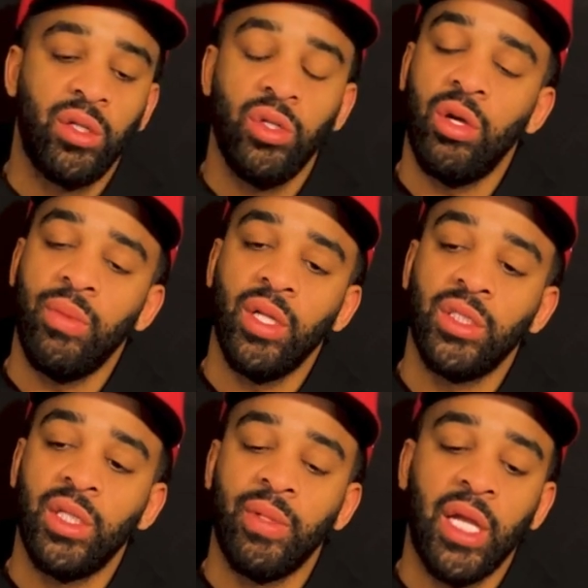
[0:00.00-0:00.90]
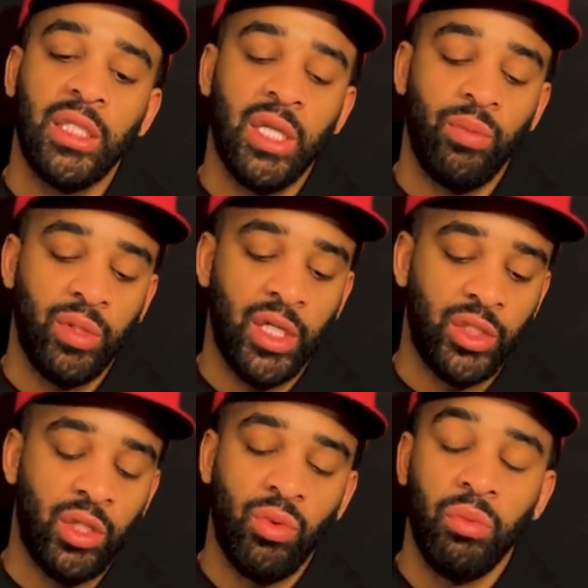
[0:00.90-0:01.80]
You know what I mean? Some of the games that they
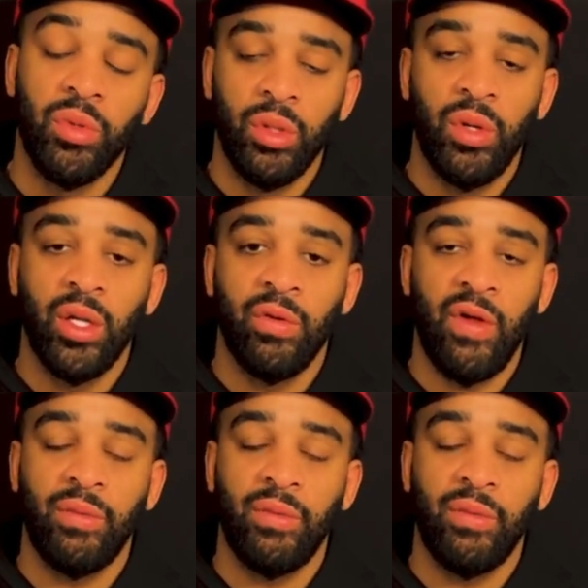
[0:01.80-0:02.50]
should have won, we would have won.